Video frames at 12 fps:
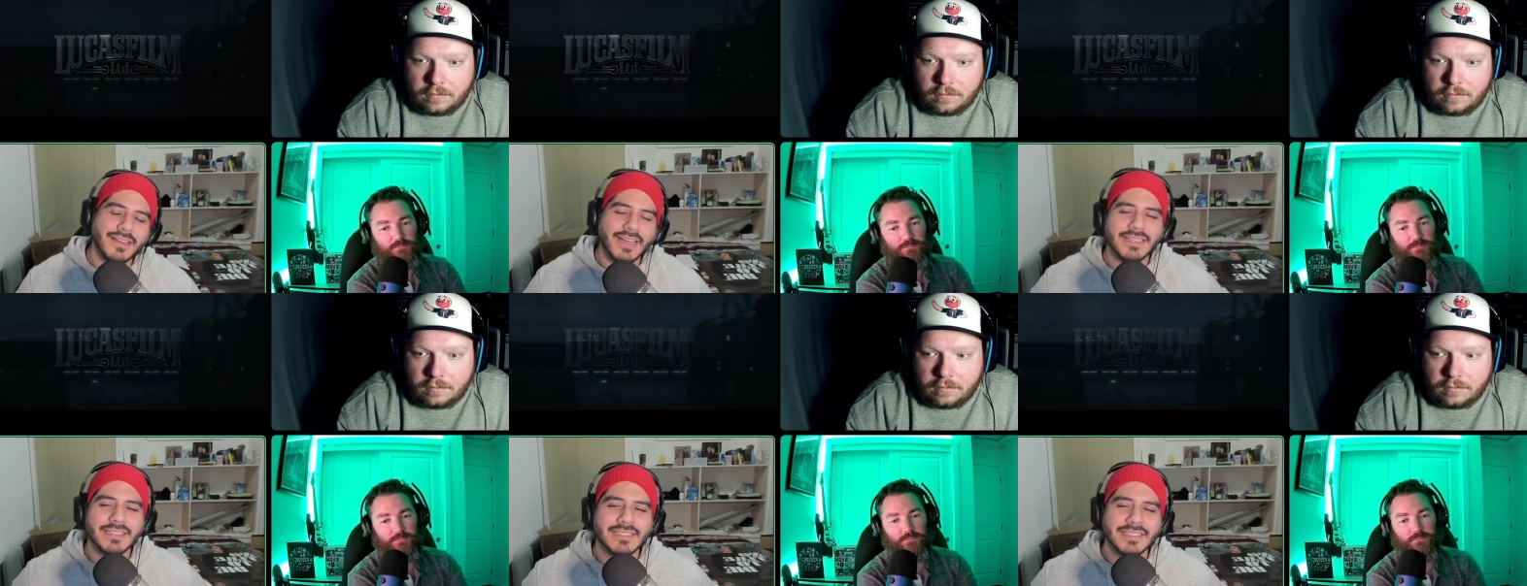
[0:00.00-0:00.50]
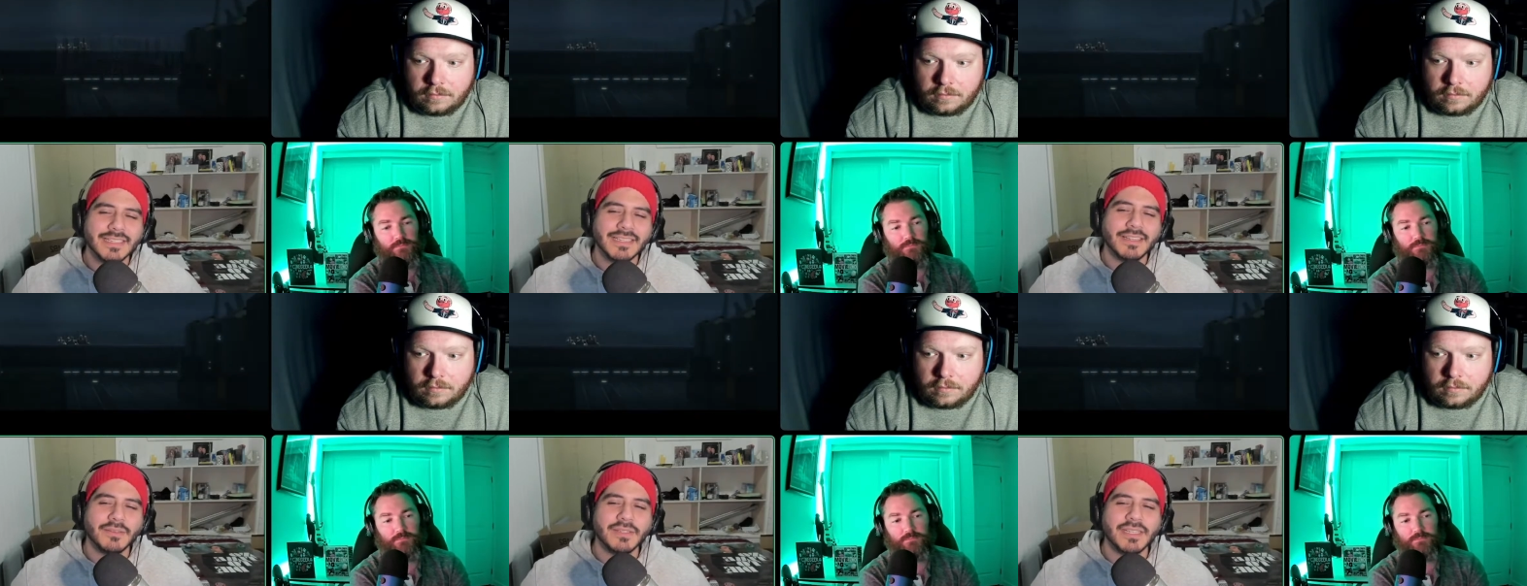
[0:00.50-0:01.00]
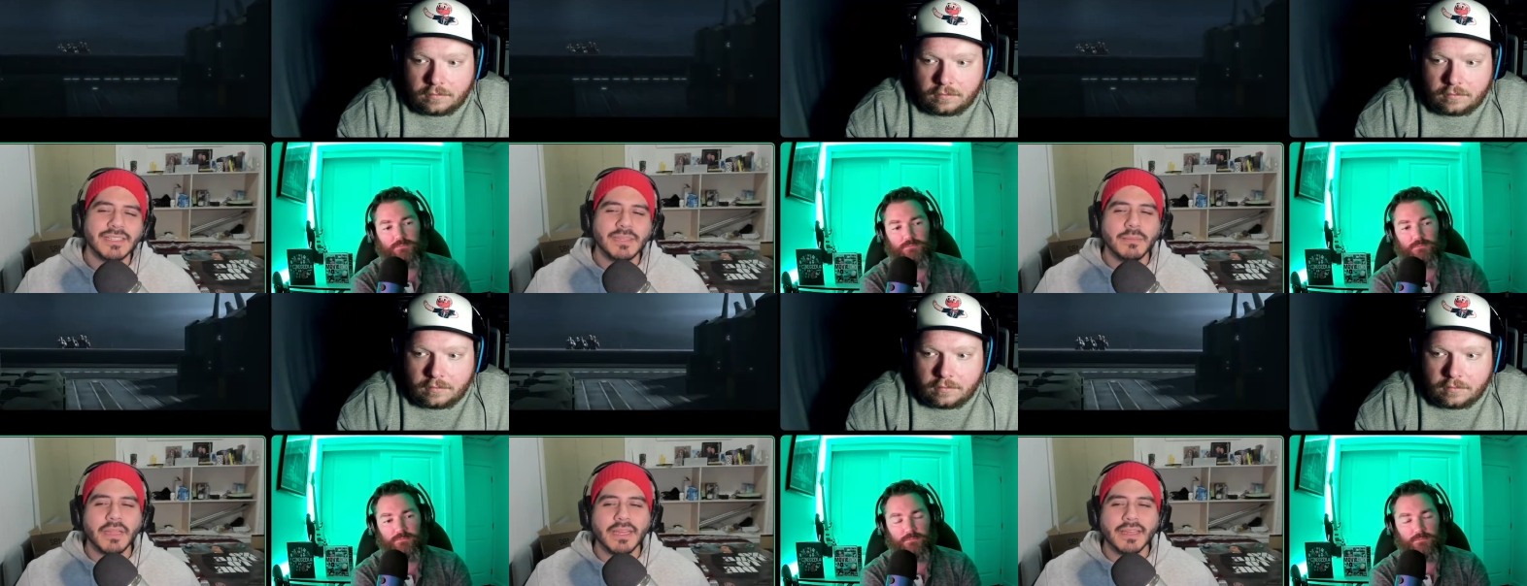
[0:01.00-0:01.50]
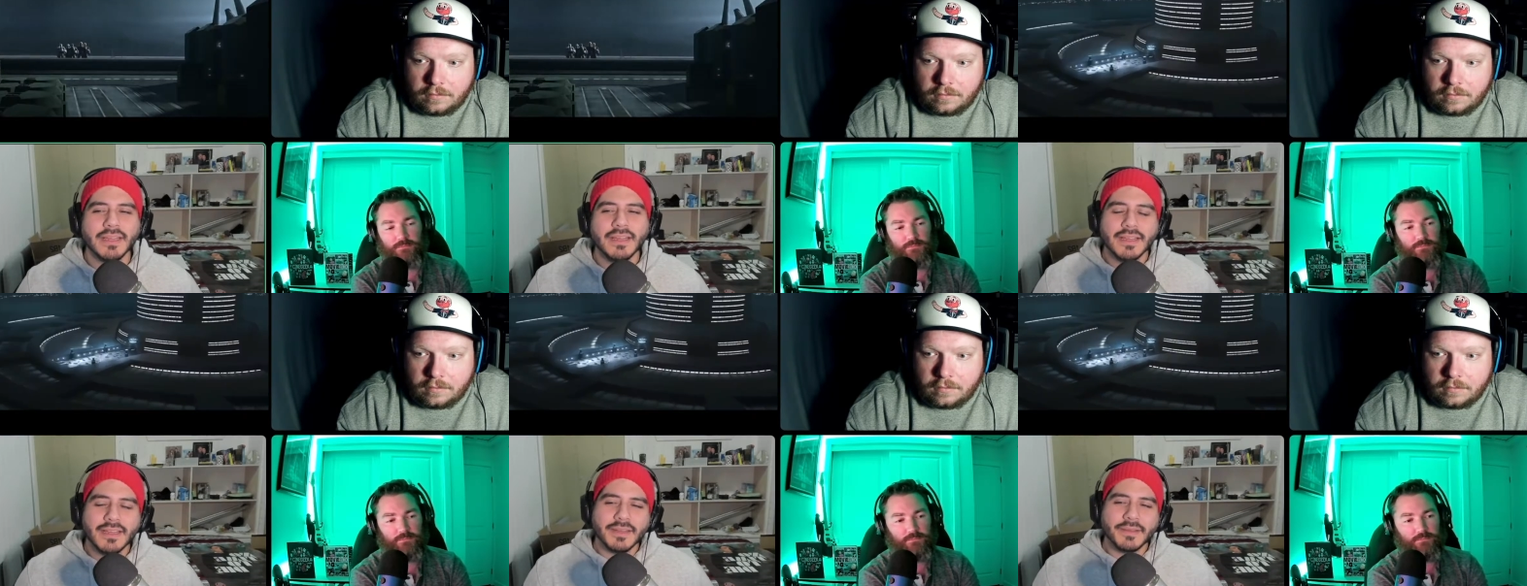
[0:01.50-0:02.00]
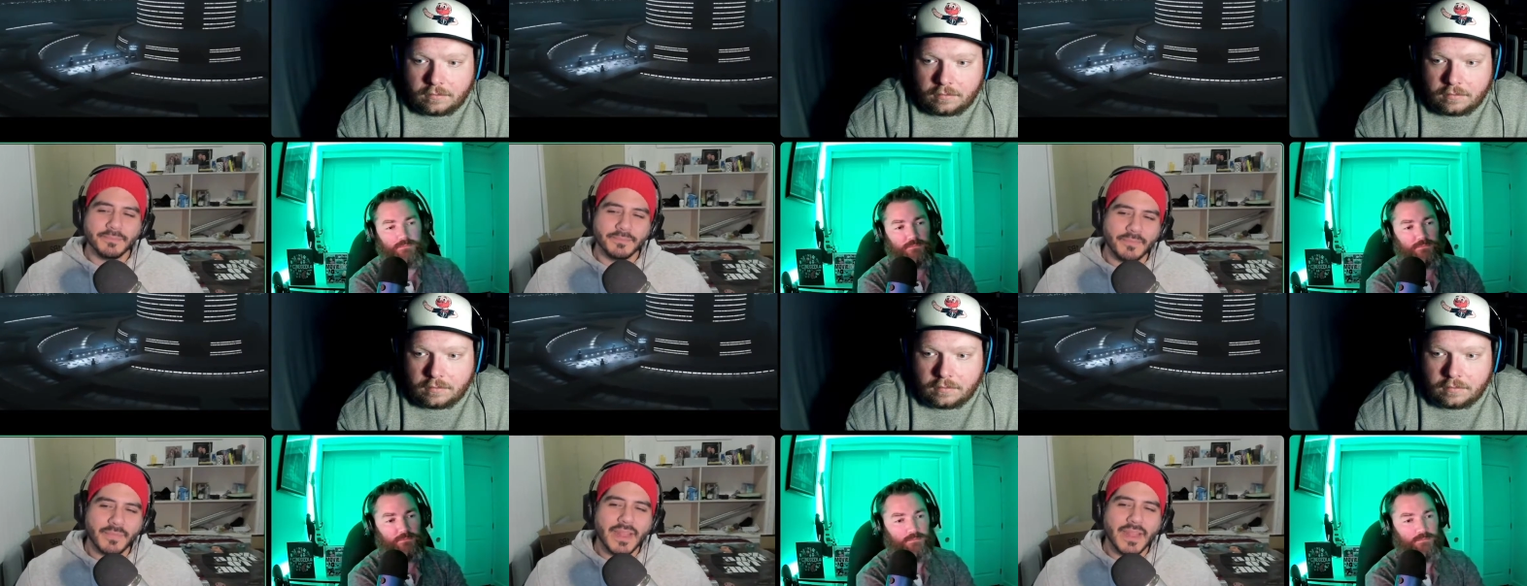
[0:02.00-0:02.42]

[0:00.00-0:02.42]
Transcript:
Speaker 1: i just uh, it seemed like hmm,